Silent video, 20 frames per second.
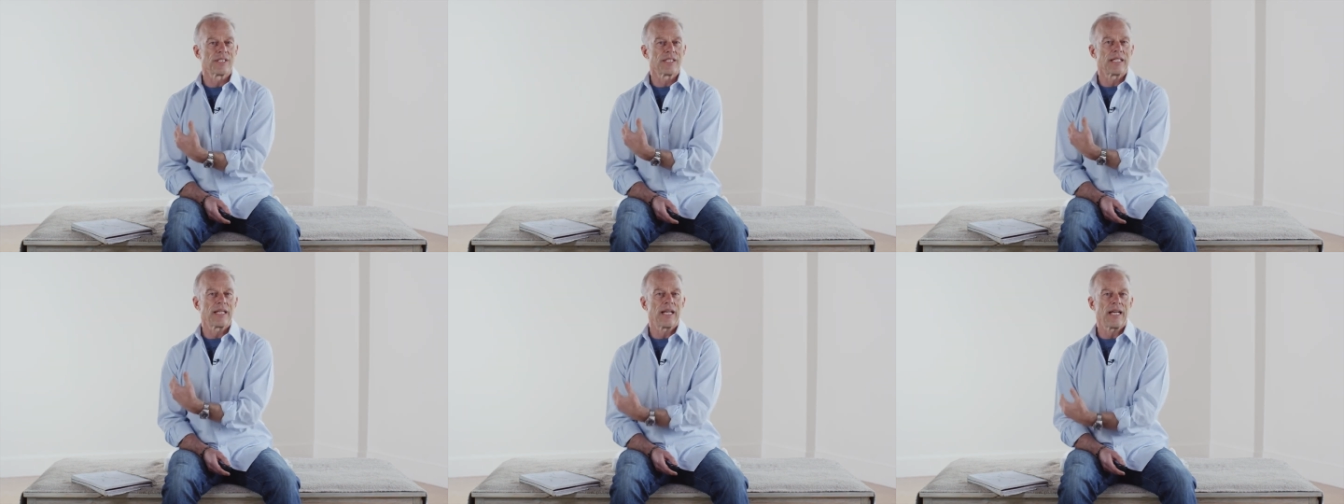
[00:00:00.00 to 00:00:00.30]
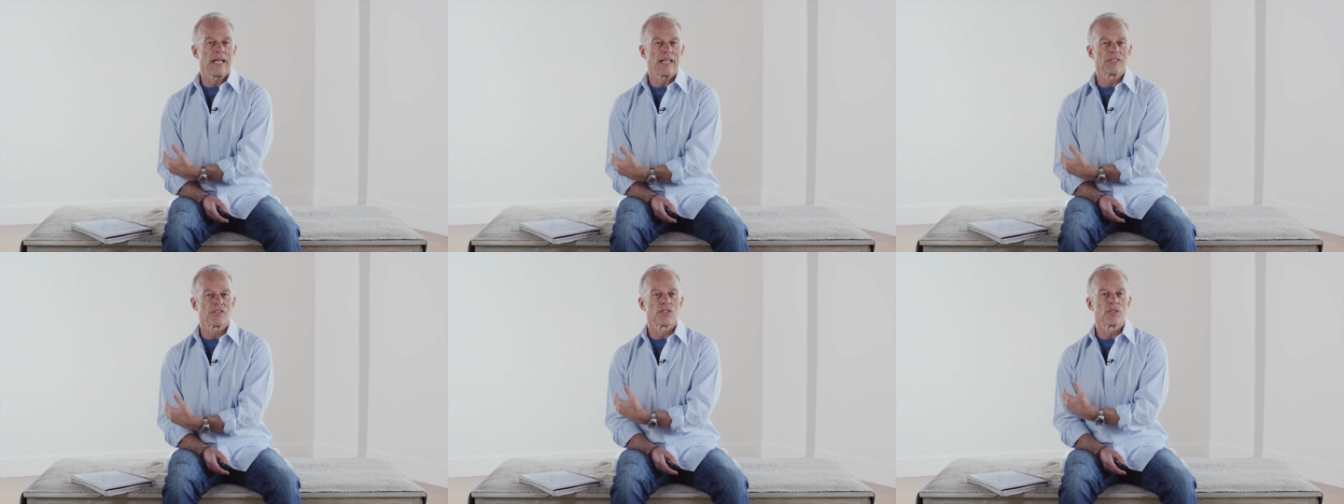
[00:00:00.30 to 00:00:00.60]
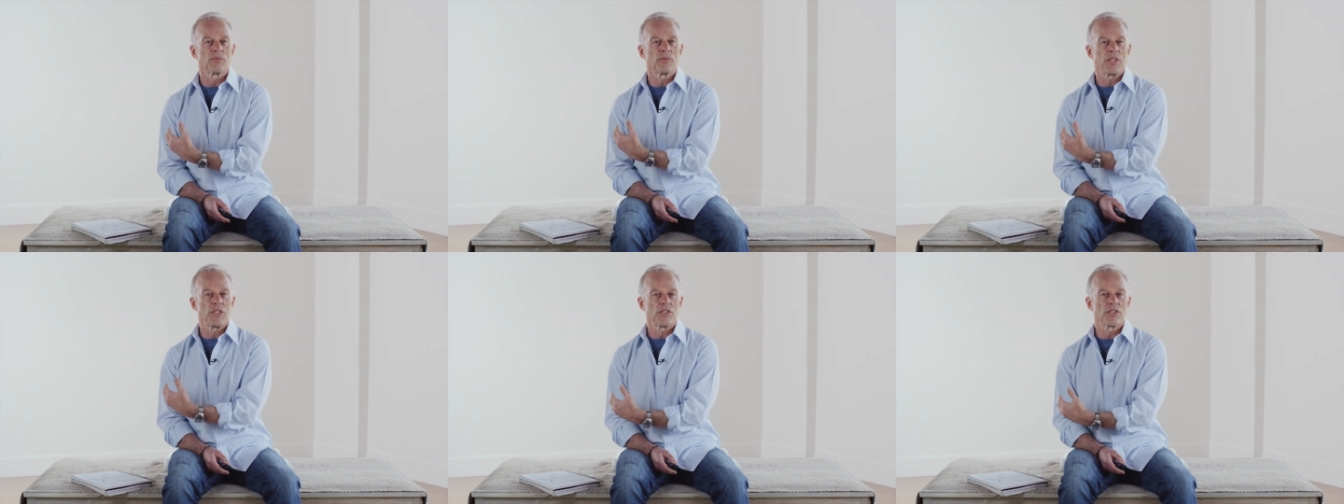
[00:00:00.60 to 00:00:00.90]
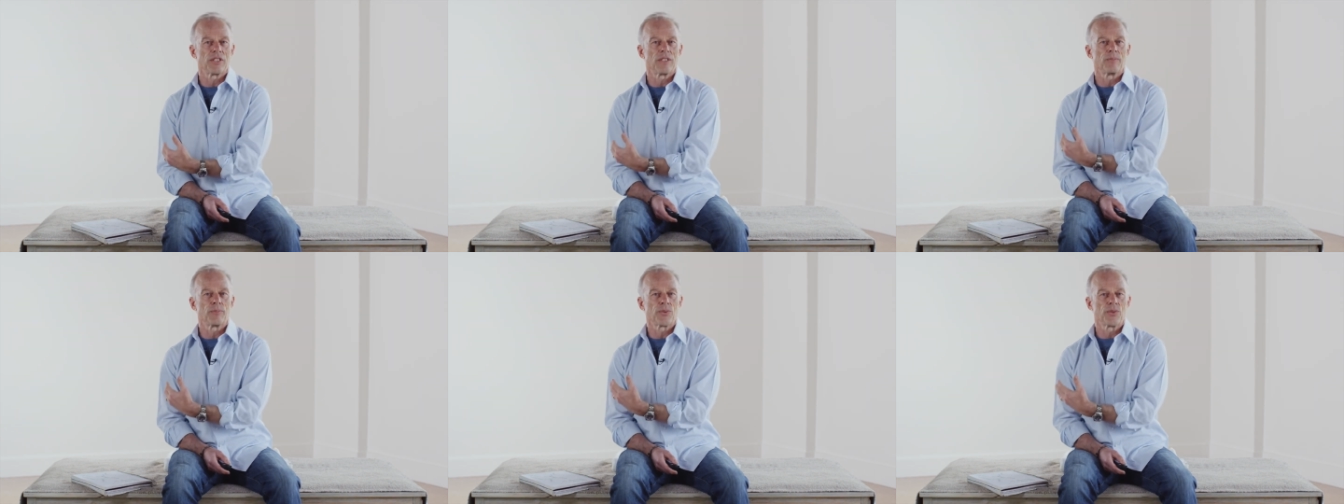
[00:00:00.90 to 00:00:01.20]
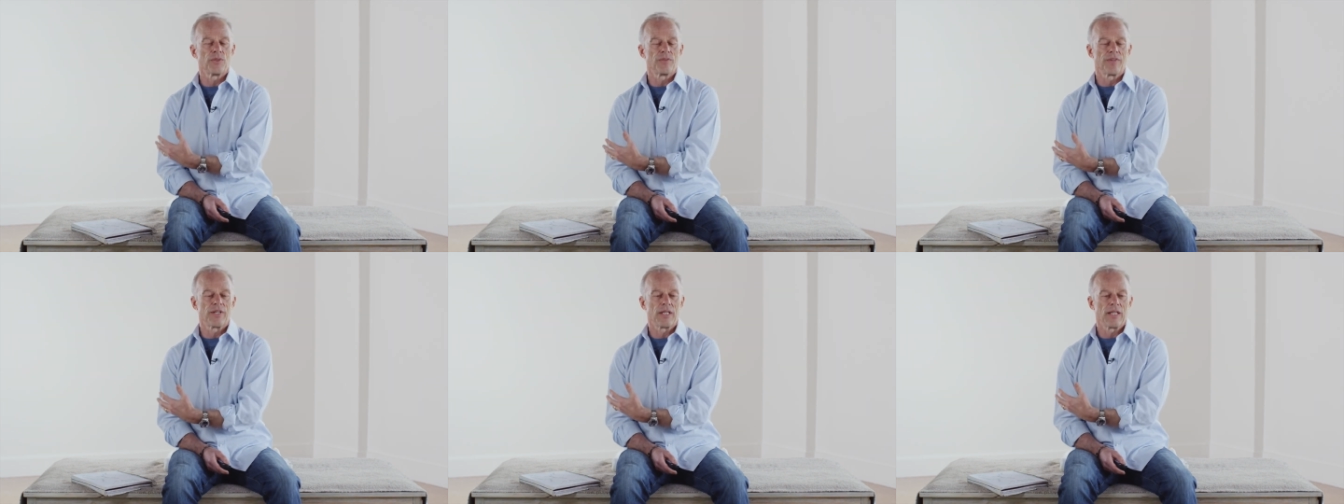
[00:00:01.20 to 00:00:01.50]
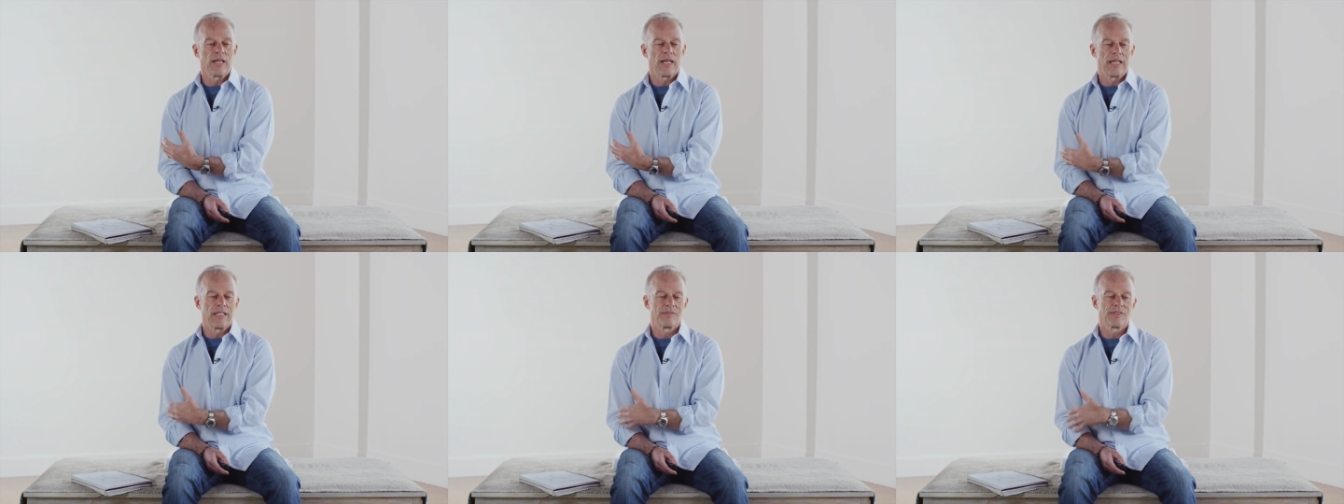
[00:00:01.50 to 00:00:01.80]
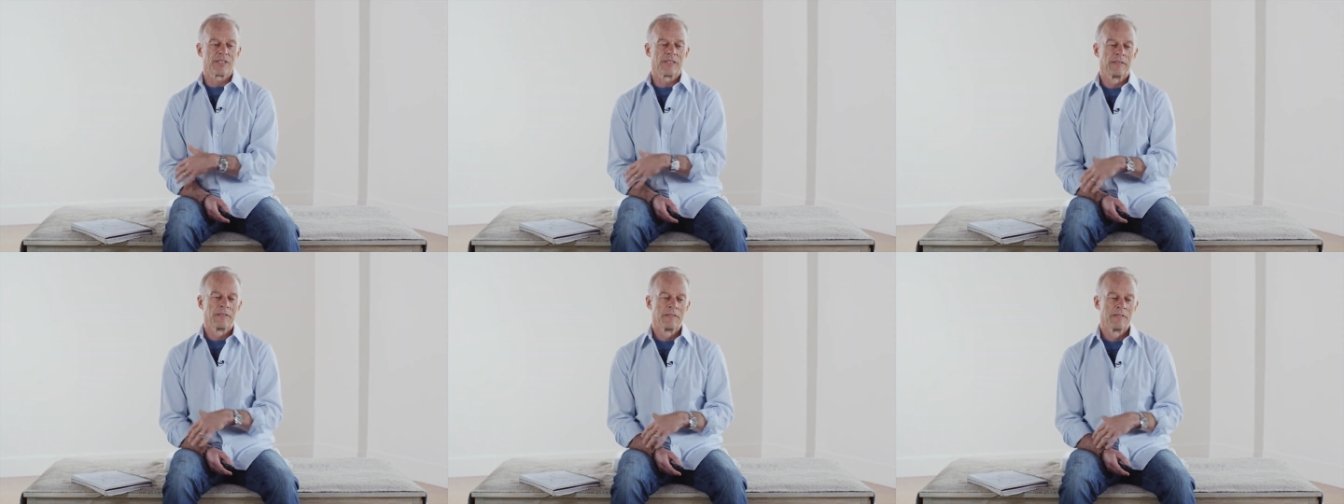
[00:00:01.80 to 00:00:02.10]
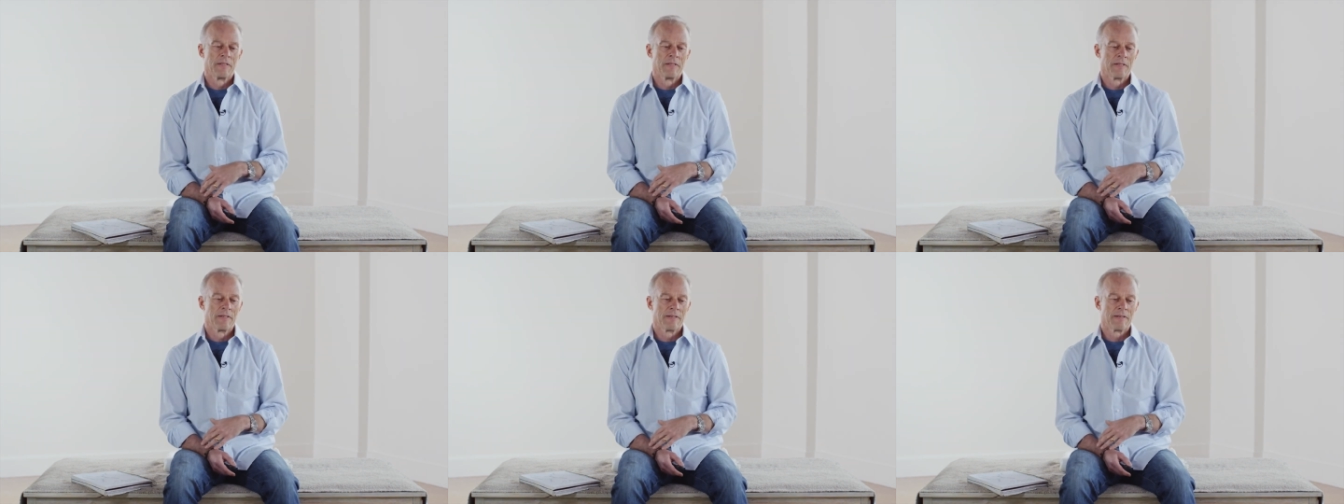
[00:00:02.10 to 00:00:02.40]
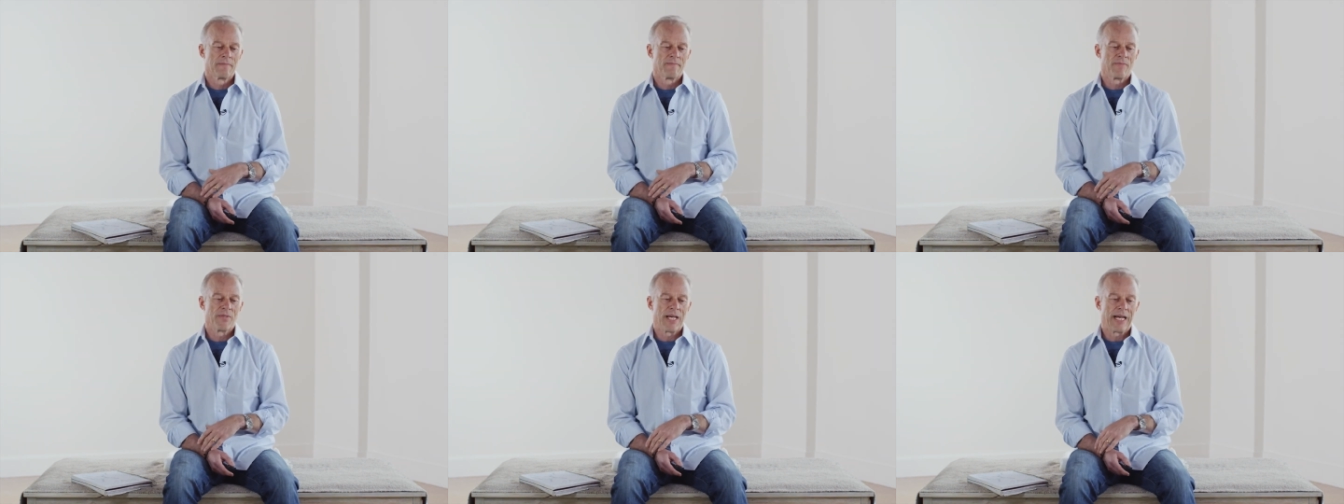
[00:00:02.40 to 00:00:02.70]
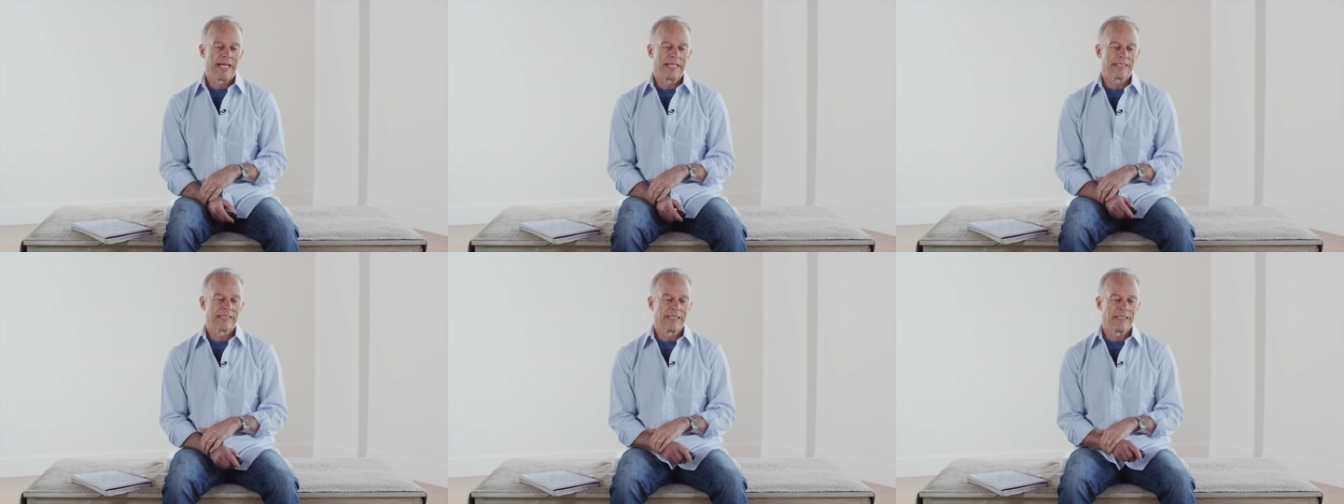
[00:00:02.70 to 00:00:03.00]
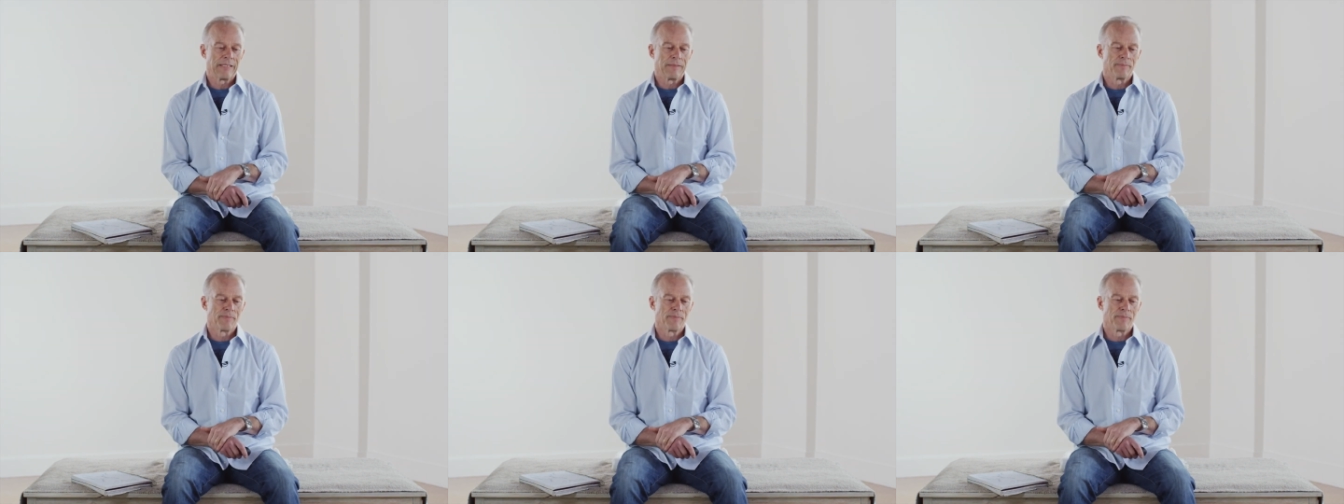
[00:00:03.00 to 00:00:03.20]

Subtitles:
that it has to reach and improve our lives that